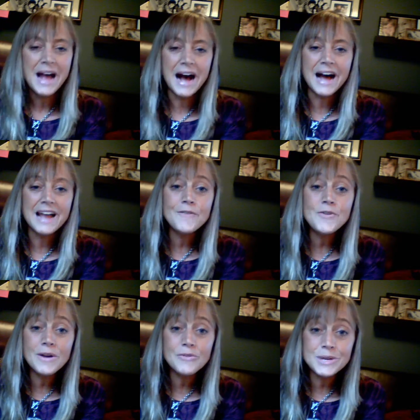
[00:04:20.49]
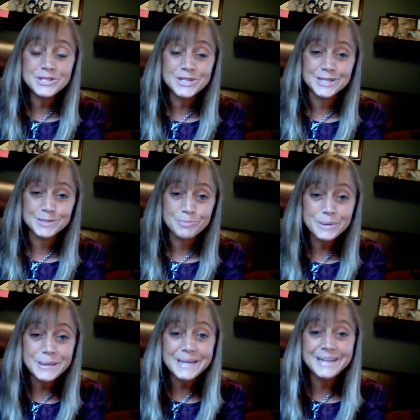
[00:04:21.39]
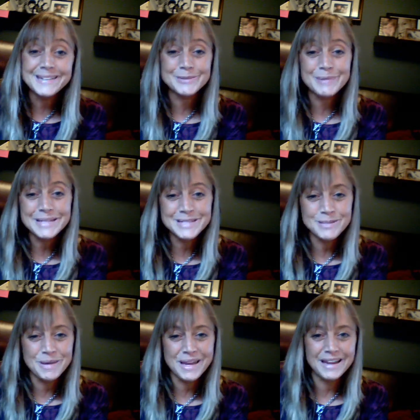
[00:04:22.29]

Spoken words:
If you have questions, please write to me.